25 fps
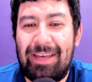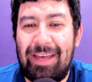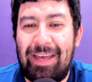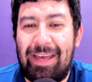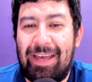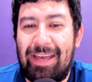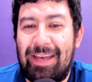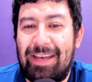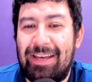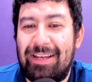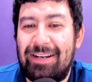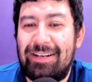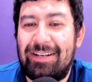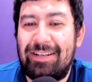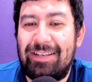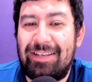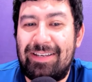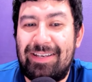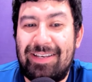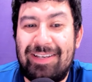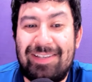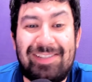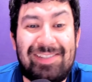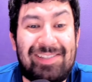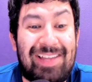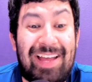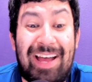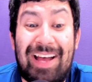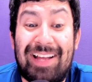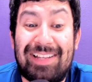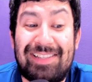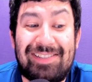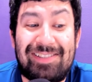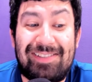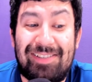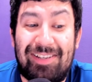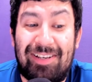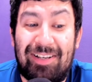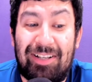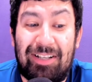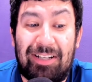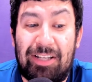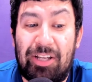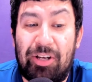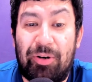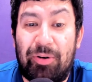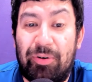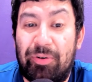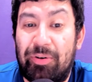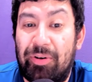And his stats
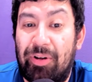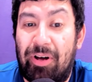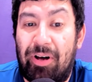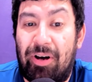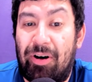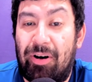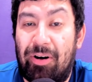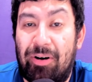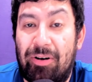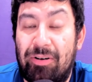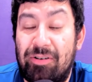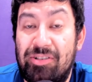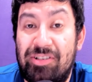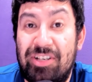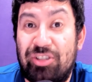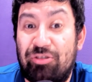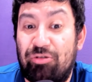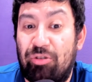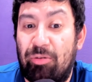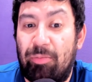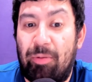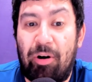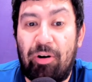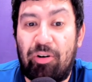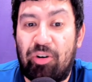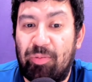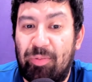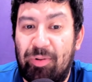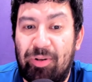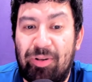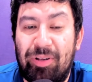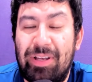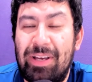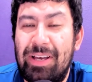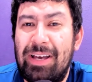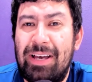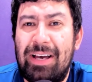alone are just remarkable.